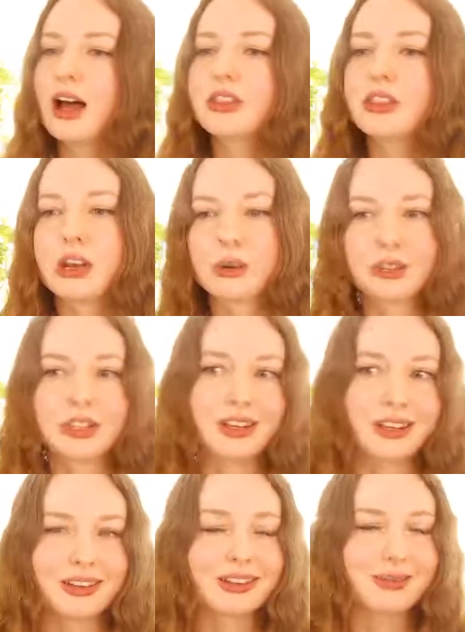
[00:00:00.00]
And that'll
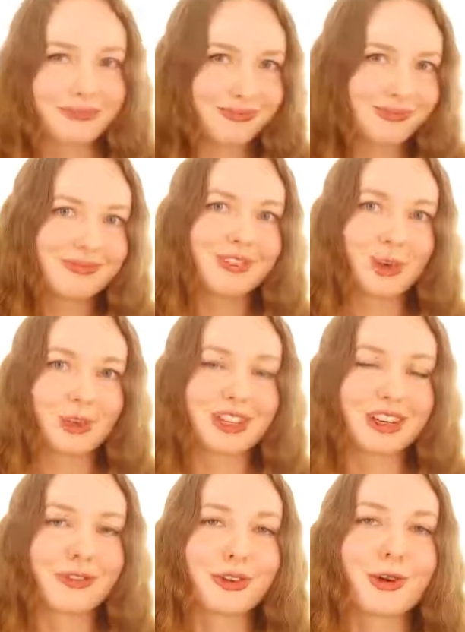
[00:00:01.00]
see, you'll
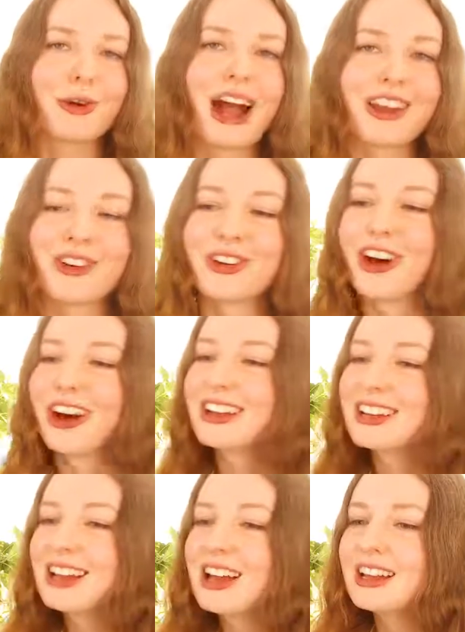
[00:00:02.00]
see if you're right or not.
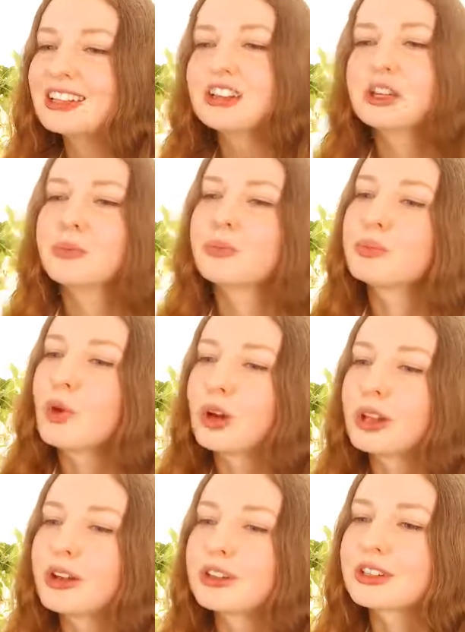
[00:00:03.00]
It's actually more
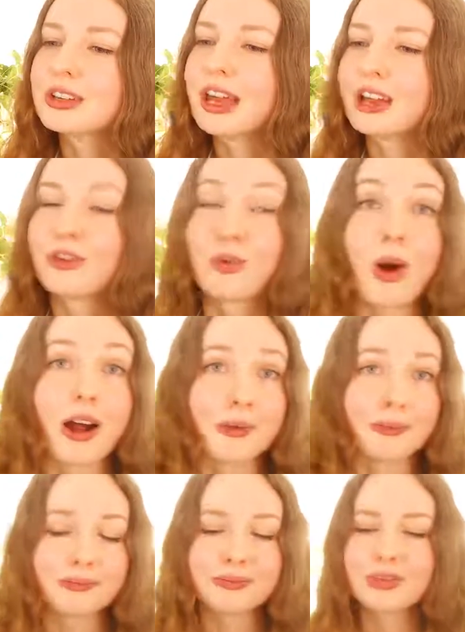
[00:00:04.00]
close to negative
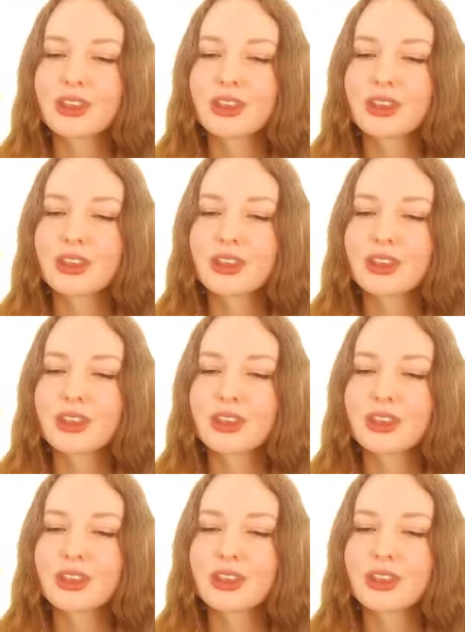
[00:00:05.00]
one.